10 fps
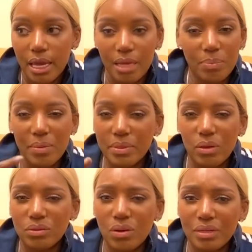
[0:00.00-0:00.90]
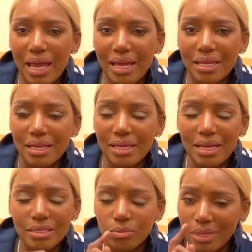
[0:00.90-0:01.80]
And people don't know that. And
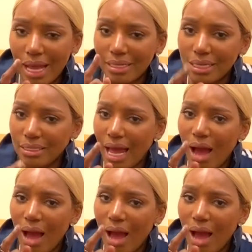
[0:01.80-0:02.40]
that's what I need.